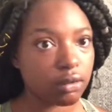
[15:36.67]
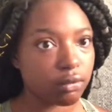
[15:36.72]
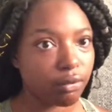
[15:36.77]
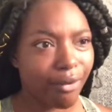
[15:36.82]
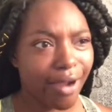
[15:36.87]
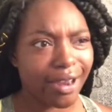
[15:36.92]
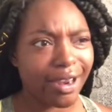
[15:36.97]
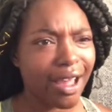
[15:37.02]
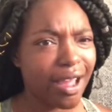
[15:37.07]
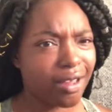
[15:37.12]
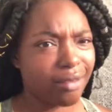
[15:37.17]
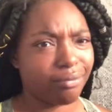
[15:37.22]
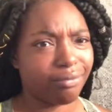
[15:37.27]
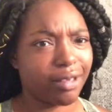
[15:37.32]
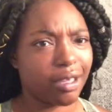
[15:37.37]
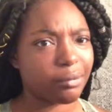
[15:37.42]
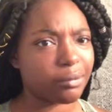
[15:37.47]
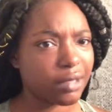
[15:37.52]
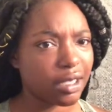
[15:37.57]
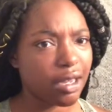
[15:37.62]
why not
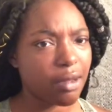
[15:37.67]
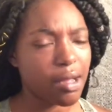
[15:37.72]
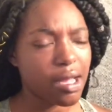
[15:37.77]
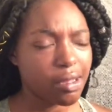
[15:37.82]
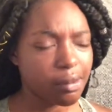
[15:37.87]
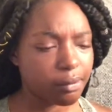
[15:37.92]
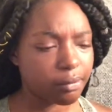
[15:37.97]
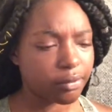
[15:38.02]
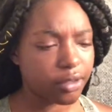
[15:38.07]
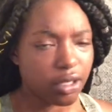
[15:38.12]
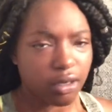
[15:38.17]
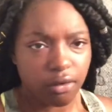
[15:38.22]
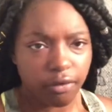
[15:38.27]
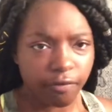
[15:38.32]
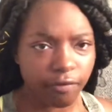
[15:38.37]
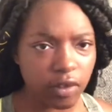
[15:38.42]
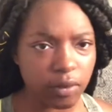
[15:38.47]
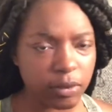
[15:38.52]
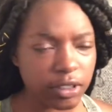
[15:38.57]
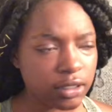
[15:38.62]
tell them to come out, you know,
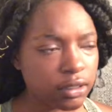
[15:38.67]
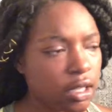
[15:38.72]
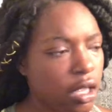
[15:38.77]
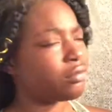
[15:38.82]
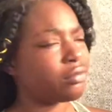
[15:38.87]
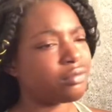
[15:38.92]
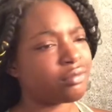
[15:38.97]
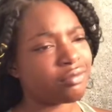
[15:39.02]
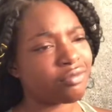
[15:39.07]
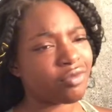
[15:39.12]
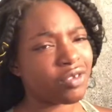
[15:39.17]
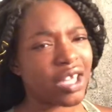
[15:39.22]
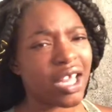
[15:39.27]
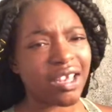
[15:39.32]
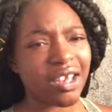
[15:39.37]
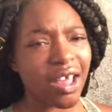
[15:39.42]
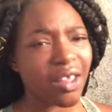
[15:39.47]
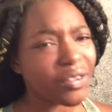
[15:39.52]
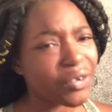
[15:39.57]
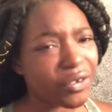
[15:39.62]
feel me?
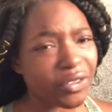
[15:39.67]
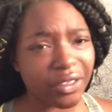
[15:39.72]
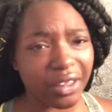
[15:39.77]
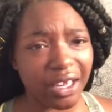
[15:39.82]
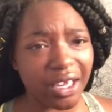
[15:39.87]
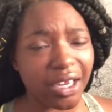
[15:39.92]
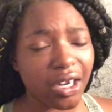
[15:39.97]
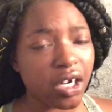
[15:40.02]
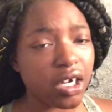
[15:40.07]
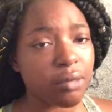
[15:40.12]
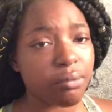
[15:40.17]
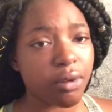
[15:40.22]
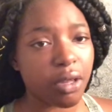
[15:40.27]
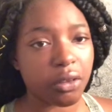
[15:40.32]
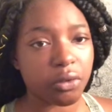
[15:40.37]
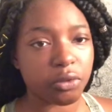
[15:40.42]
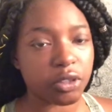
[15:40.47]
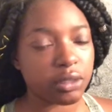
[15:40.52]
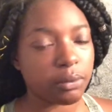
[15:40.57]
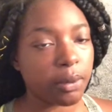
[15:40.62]
Another thing, her
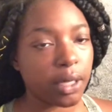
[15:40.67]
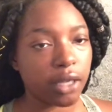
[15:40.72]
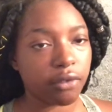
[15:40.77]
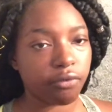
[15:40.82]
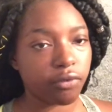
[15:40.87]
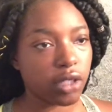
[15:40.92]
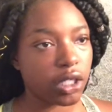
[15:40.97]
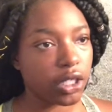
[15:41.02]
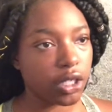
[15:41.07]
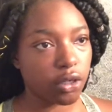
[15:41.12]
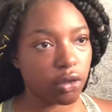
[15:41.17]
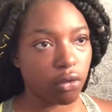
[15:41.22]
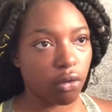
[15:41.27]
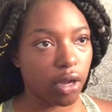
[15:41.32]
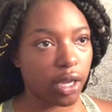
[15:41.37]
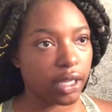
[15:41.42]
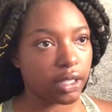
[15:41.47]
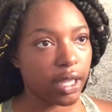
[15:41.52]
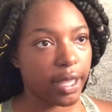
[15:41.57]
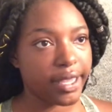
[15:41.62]
brother was being really
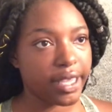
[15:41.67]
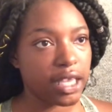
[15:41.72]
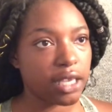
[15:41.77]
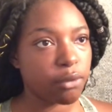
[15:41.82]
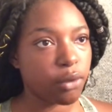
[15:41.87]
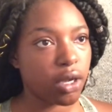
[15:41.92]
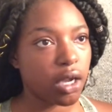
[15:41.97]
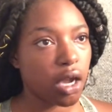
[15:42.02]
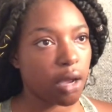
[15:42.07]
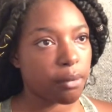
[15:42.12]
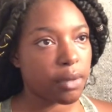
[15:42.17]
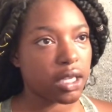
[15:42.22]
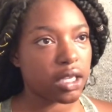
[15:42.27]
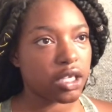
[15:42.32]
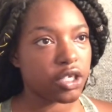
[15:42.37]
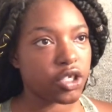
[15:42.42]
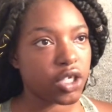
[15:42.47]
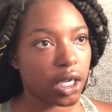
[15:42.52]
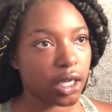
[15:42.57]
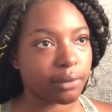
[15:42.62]
annoying. Like, he would come in
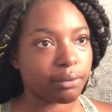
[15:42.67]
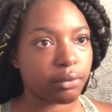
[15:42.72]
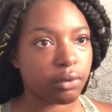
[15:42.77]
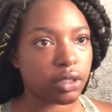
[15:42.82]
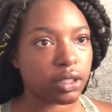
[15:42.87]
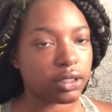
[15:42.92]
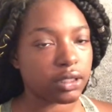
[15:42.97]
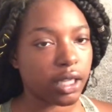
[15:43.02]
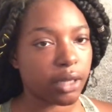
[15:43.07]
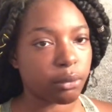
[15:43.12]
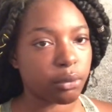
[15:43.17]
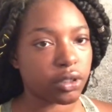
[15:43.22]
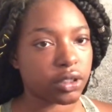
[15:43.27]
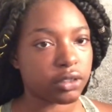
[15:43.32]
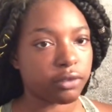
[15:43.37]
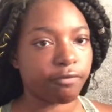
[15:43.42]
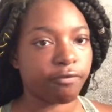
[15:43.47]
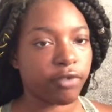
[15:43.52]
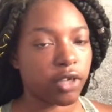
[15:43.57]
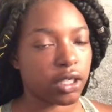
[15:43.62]
and check up on us like we're
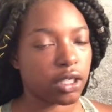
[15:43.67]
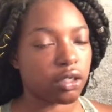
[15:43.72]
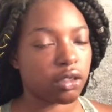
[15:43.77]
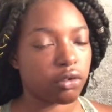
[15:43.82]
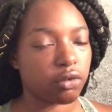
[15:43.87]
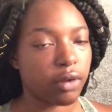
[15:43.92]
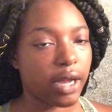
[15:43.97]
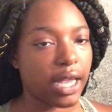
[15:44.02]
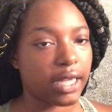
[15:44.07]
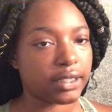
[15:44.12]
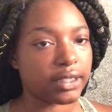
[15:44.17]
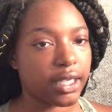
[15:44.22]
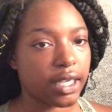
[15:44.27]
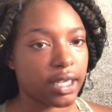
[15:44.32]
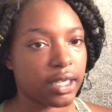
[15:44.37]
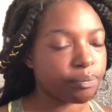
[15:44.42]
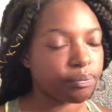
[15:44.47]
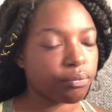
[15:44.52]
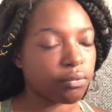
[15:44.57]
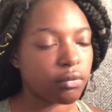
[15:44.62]
some fucking little ass
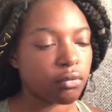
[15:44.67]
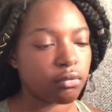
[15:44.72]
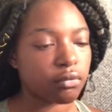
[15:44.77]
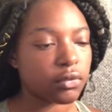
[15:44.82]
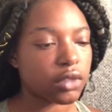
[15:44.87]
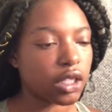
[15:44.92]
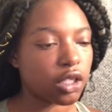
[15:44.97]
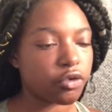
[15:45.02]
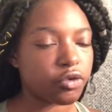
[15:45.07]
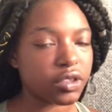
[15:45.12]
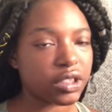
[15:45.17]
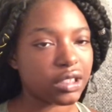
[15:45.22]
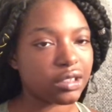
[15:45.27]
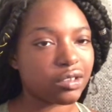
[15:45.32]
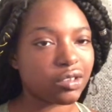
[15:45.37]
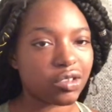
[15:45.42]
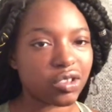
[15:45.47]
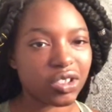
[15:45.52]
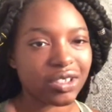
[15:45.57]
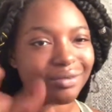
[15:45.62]
kid. The little
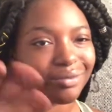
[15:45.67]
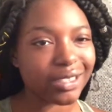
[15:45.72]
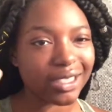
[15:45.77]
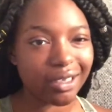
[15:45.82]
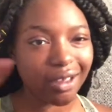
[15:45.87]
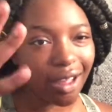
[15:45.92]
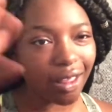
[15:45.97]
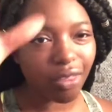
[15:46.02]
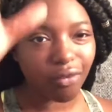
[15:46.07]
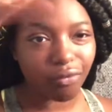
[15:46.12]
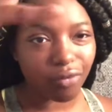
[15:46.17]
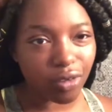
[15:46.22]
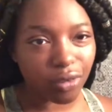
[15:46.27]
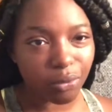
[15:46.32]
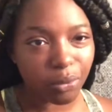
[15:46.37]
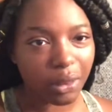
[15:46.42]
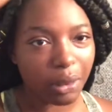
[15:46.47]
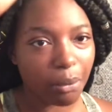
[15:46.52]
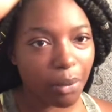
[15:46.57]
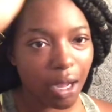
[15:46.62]
sister, she was in the other room
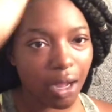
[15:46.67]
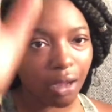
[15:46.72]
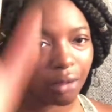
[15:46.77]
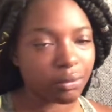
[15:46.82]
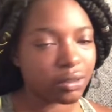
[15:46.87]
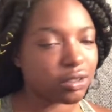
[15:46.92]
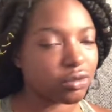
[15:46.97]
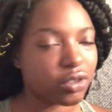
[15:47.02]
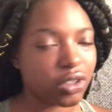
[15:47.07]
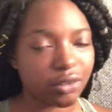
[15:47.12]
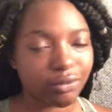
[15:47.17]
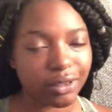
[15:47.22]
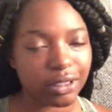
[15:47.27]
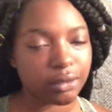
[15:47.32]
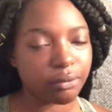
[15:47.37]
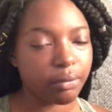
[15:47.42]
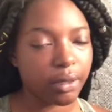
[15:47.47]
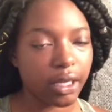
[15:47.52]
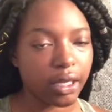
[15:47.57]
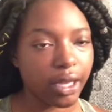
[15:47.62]
with the mom, so she
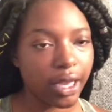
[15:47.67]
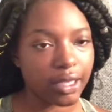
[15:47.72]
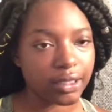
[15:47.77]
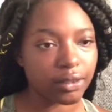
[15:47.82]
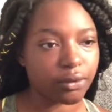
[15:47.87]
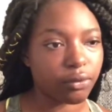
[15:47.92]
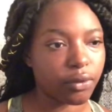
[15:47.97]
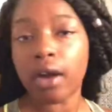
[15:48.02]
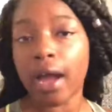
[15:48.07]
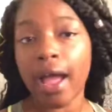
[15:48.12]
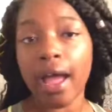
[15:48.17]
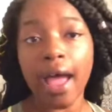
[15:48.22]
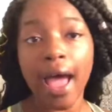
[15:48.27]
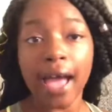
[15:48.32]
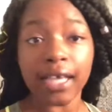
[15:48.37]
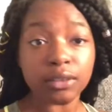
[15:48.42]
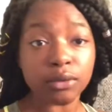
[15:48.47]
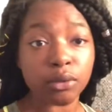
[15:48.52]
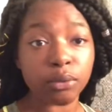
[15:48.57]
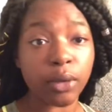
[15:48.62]
wasn't being as annoying.
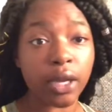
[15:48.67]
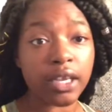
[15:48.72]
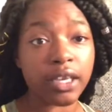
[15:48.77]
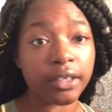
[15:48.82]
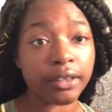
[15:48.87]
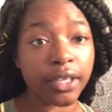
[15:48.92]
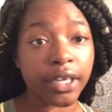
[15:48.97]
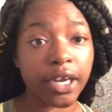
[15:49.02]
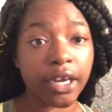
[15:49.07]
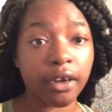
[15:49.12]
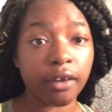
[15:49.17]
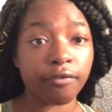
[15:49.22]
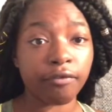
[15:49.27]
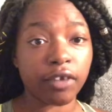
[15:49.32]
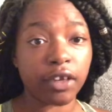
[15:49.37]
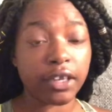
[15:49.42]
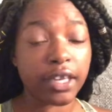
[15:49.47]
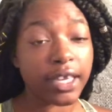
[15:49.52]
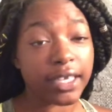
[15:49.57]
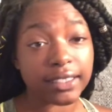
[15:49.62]
As we're waiting there for
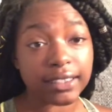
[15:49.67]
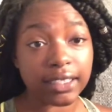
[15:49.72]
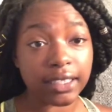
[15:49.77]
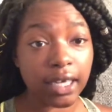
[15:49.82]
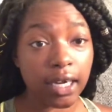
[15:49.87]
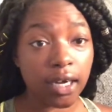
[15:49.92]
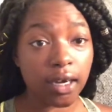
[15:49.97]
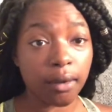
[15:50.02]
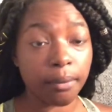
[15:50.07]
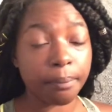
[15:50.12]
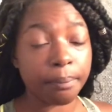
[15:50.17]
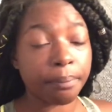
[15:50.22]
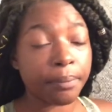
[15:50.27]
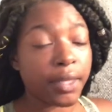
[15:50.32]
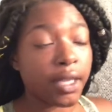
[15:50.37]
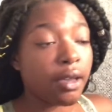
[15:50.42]
the niggas to come,